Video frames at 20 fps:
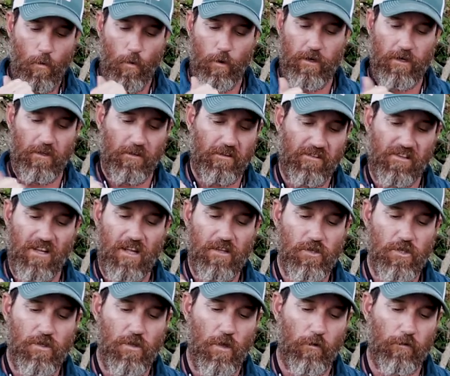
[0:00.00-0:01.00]
We're going to
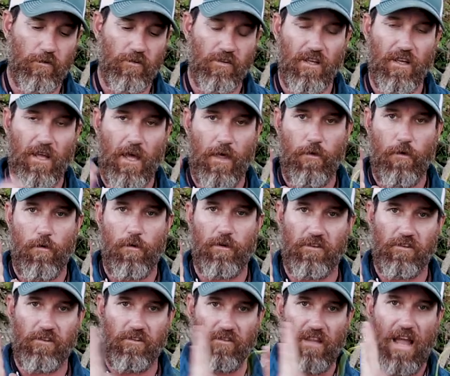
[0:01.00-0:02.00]
cinch those together
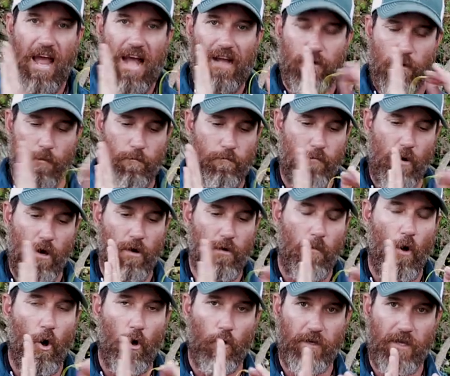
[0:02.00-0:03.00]
and stack them, butt
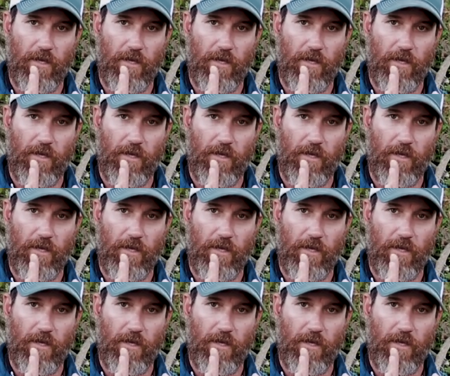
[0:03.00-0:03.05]
them all